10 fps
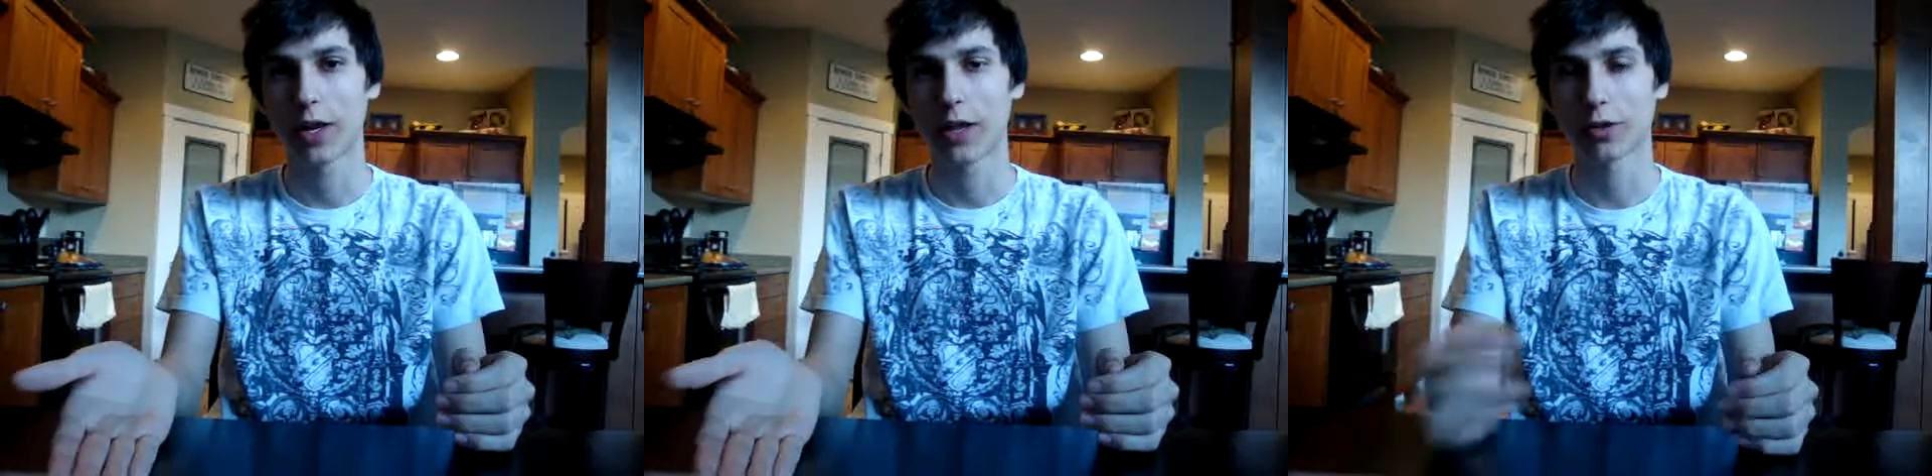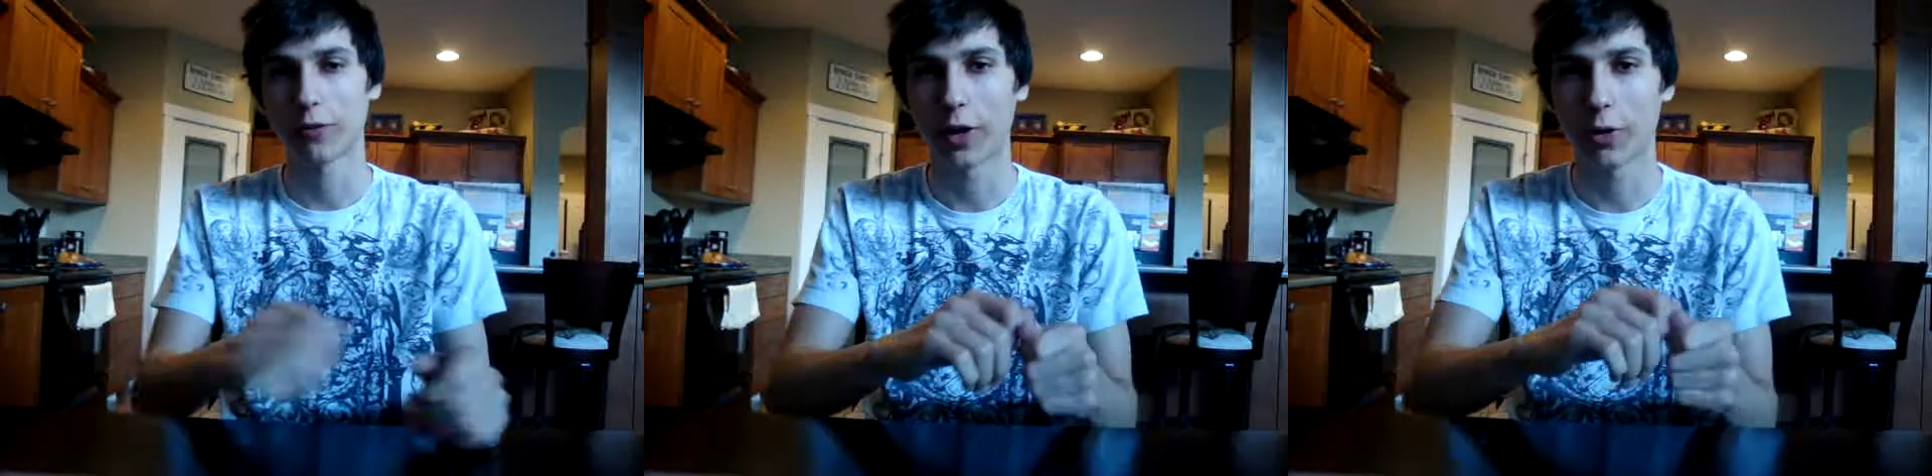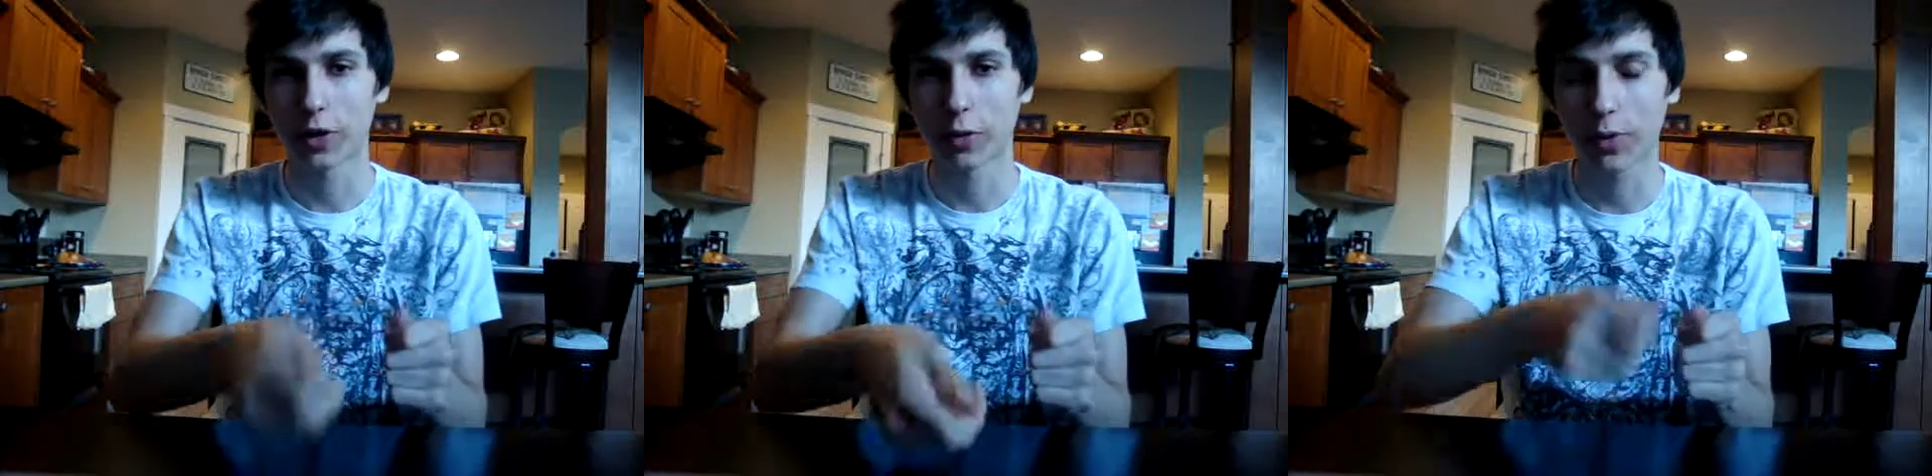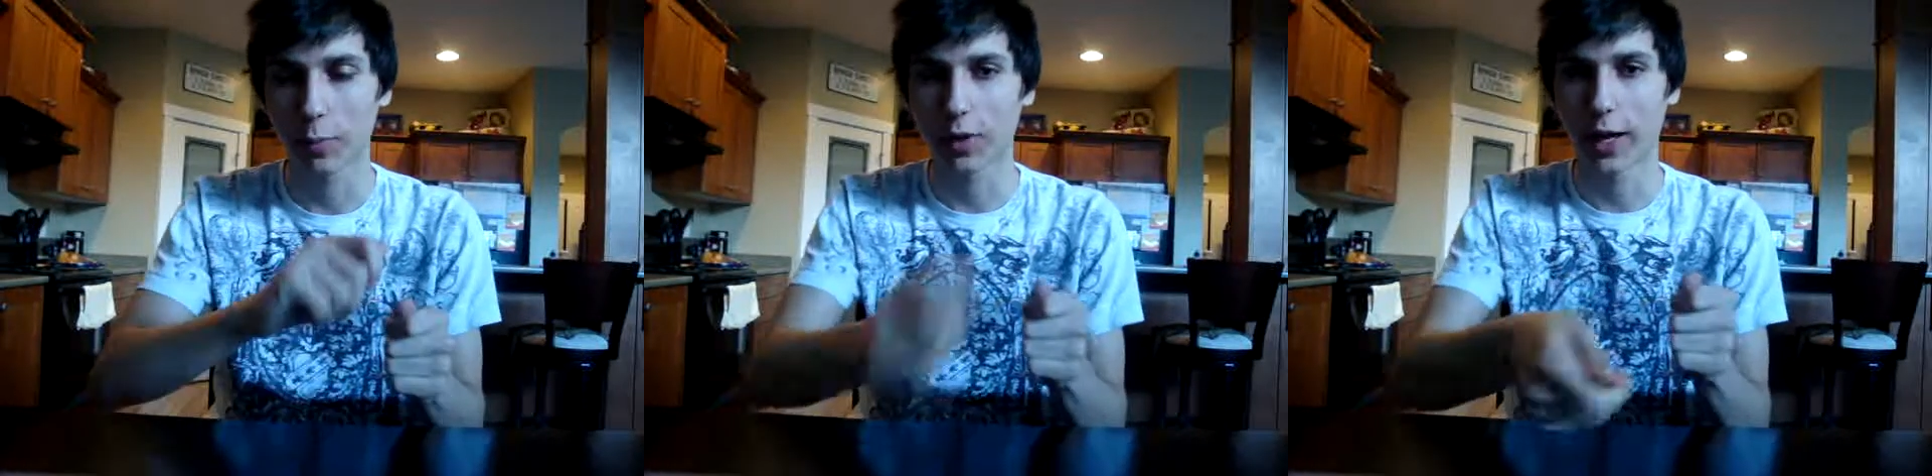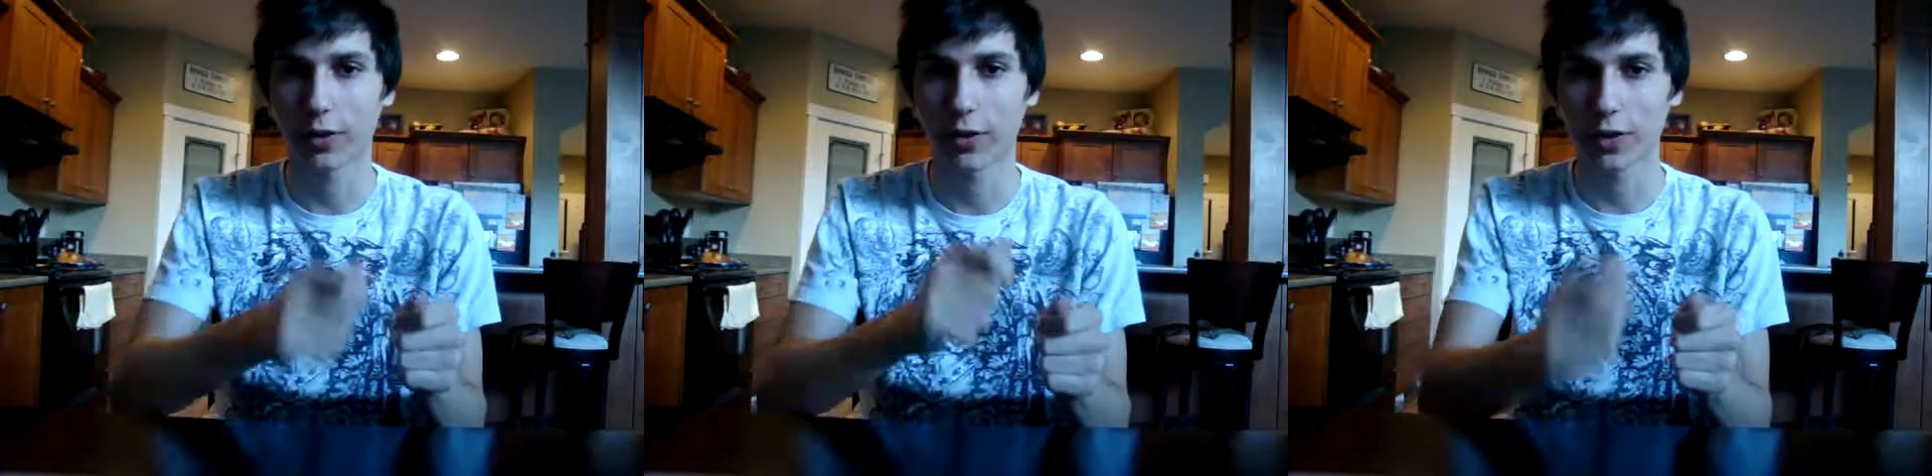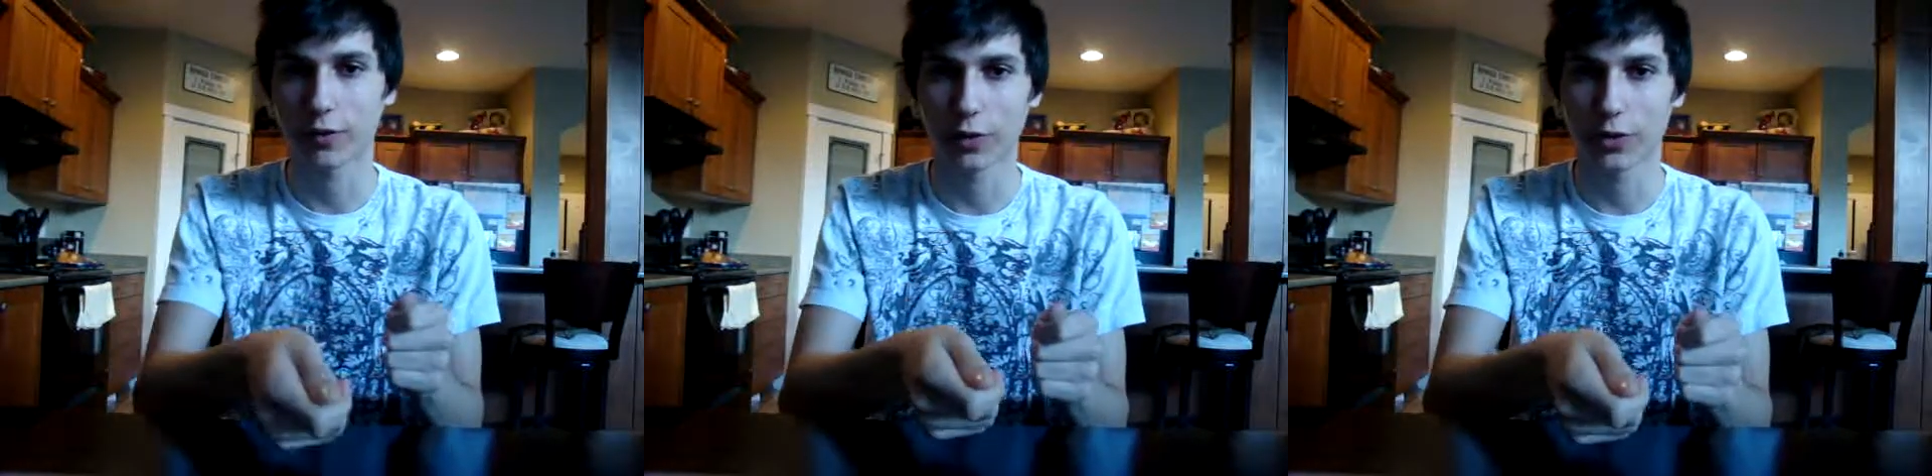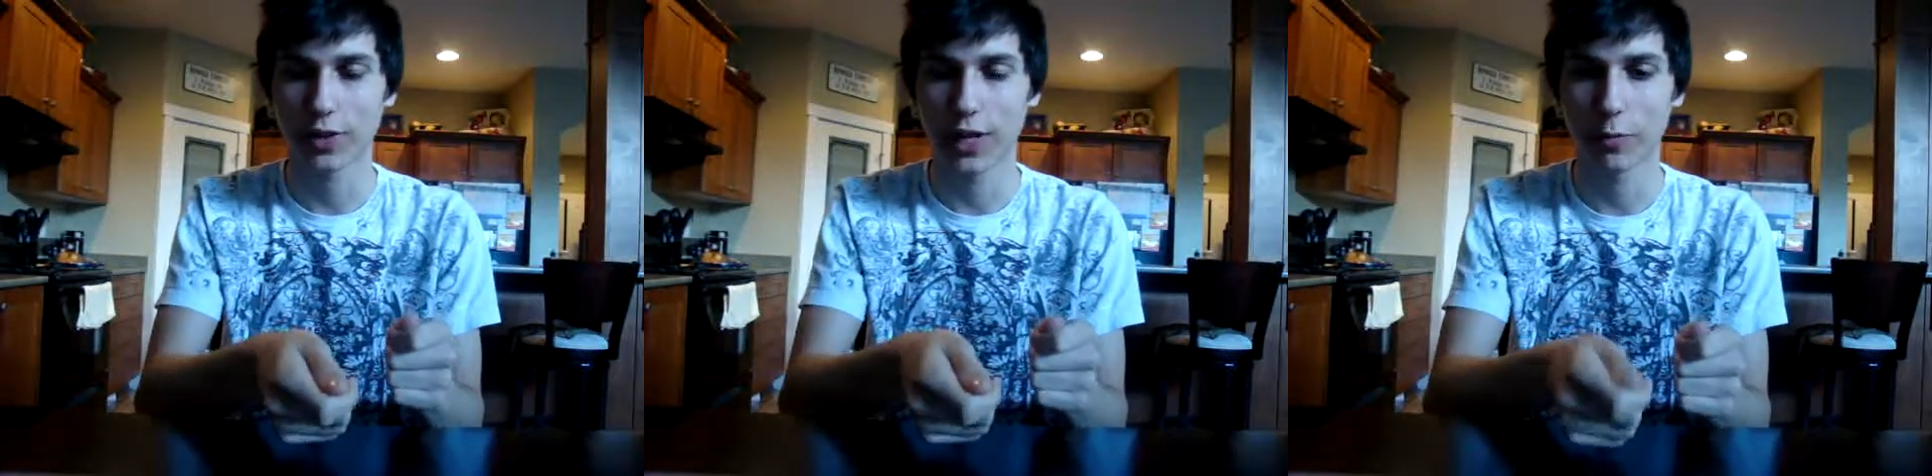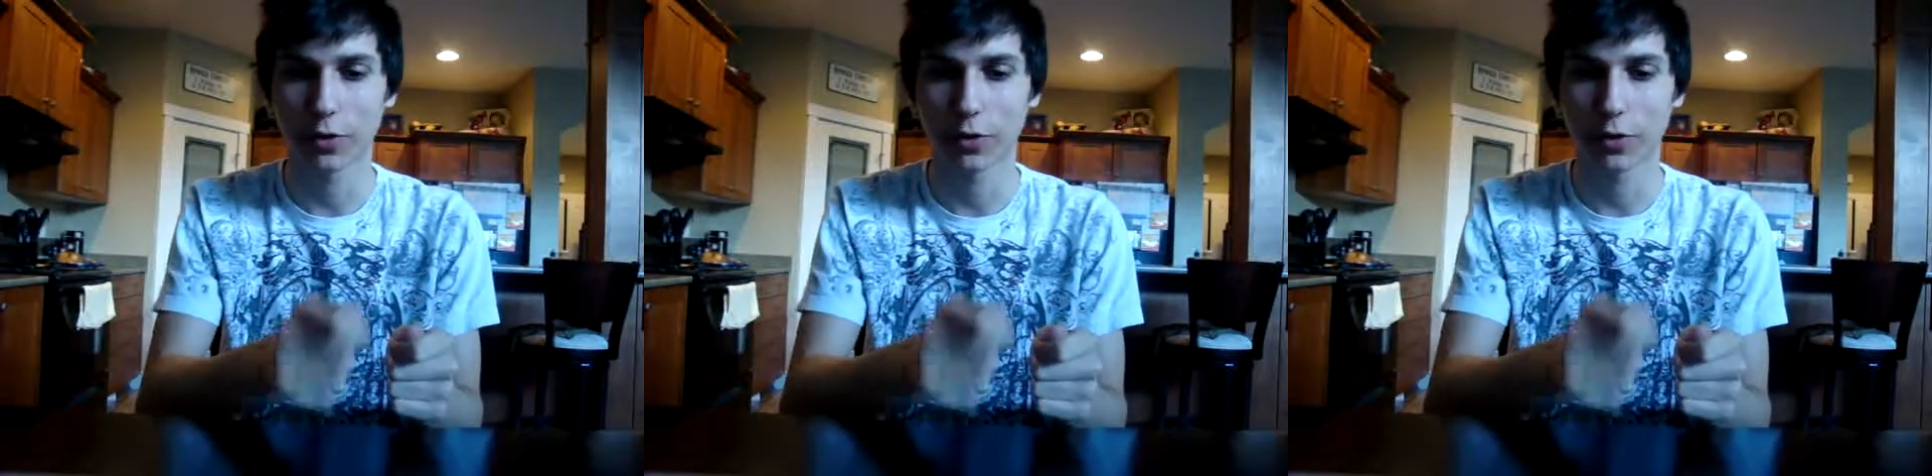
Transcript: So if I only play plant cards first game,